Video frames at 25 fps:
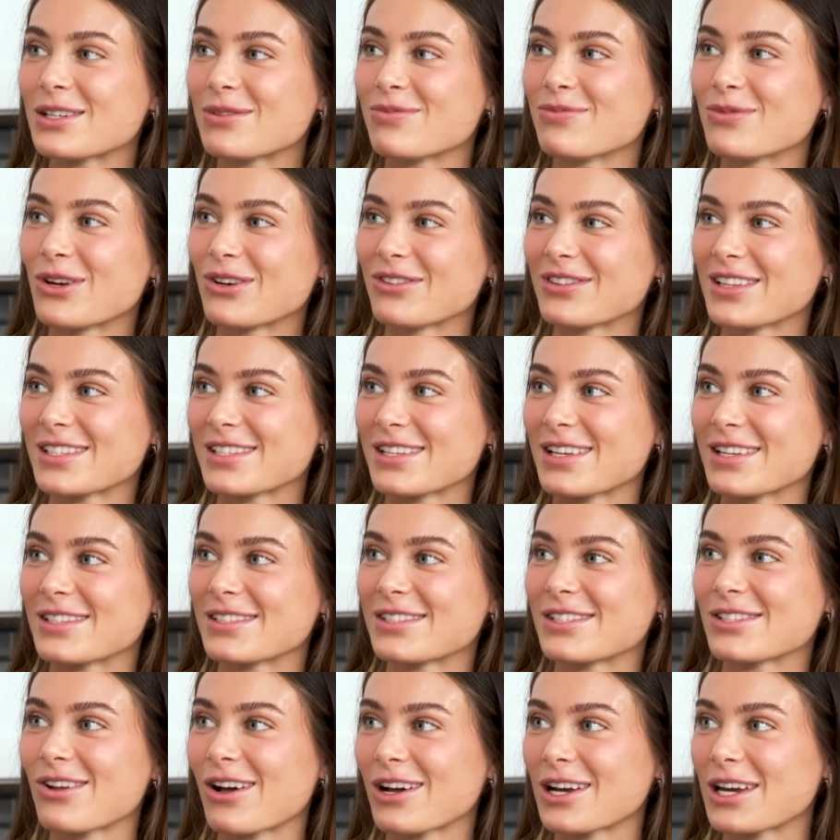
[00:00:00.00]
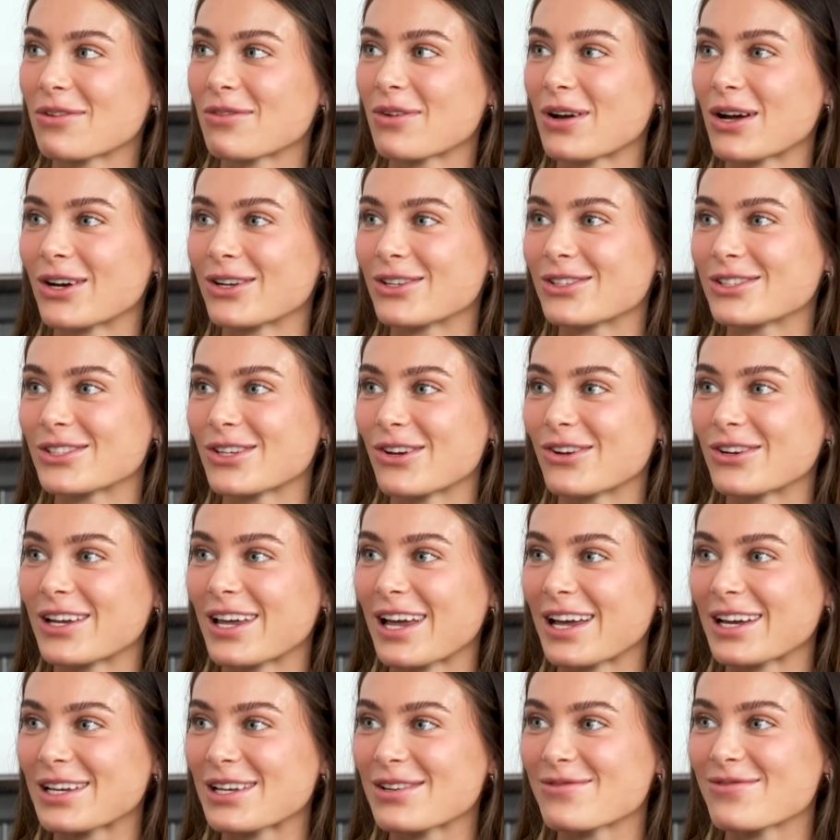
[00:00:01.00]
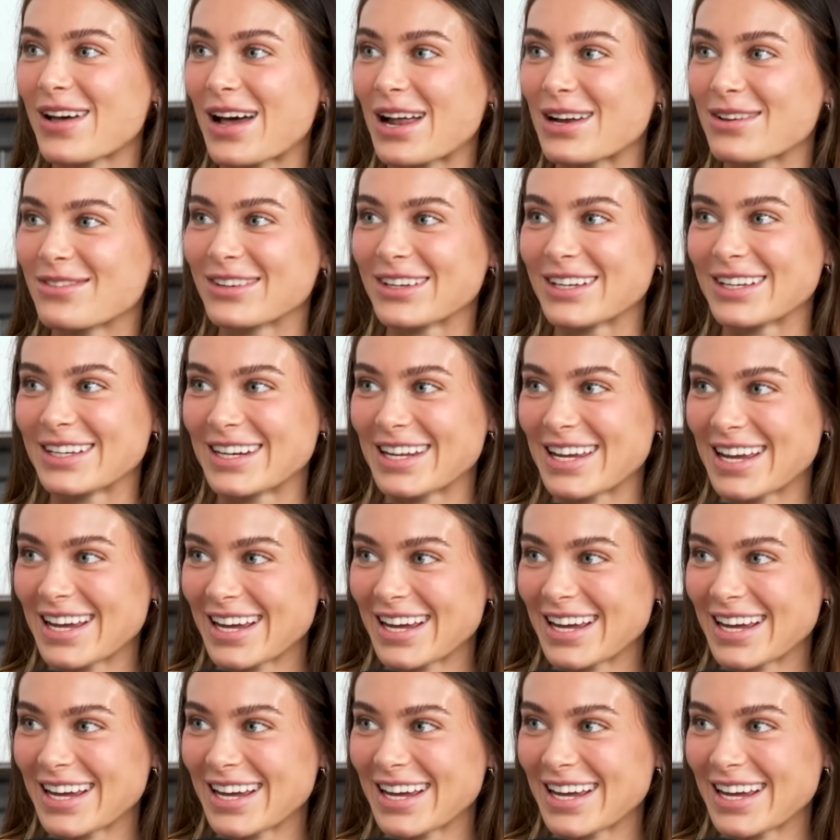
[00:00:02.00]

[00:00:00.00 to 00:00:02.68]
to move this into talking about Zodiac Compatibility.